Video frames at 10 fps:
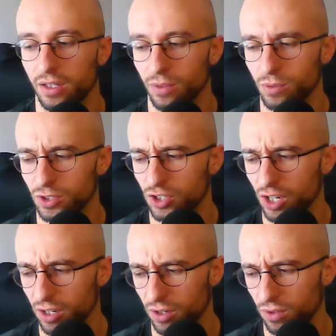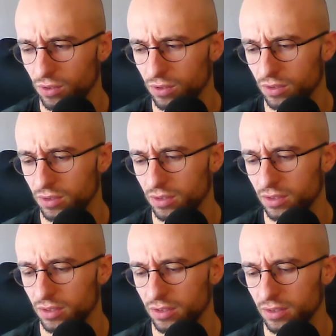There was a girl
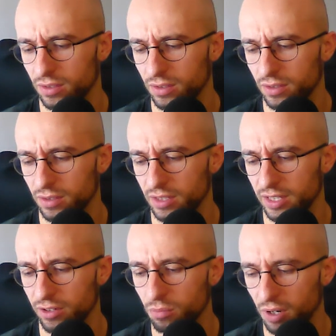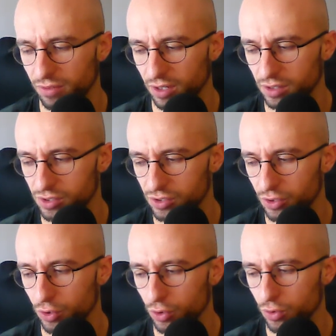in the year above us
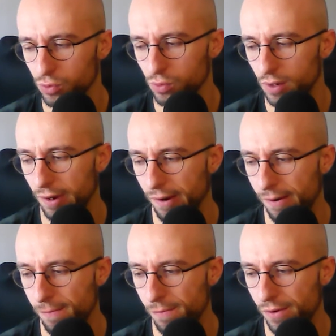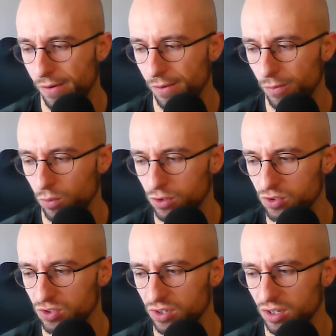who um,
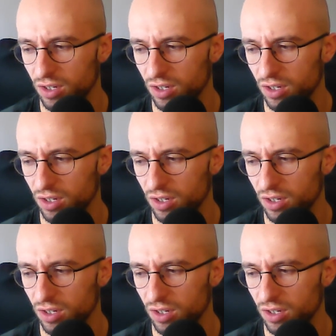was,